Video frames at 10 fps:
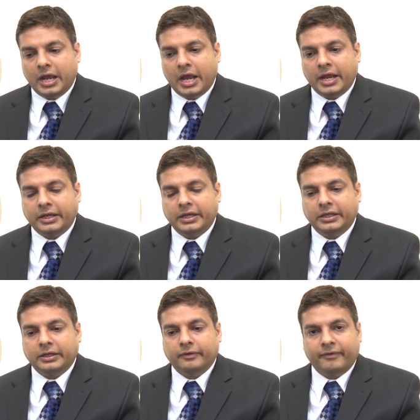
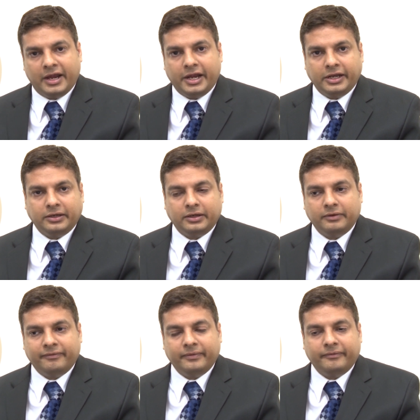and while,
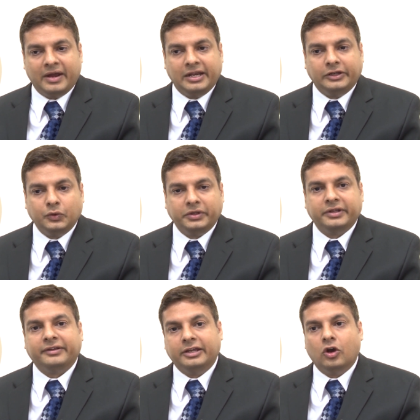and while doing
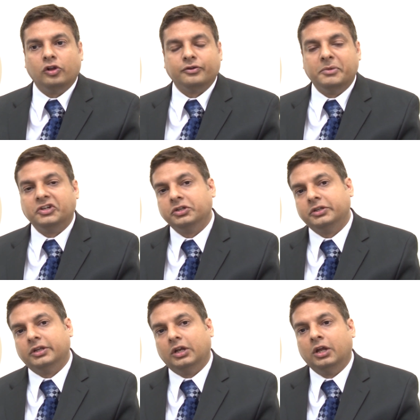this, he also
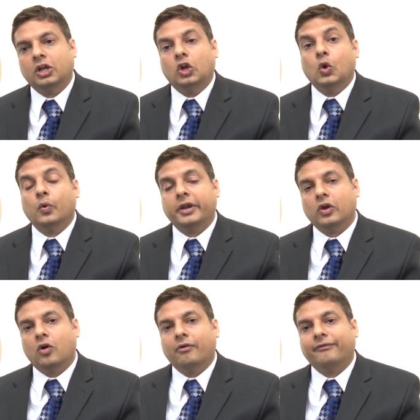measured the
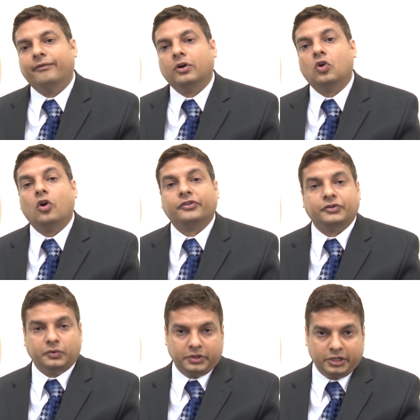lowering of uh,
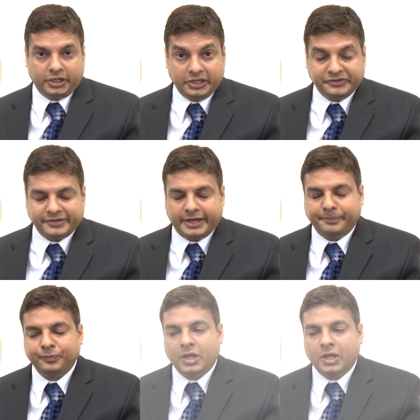COX2 uh, enzyme.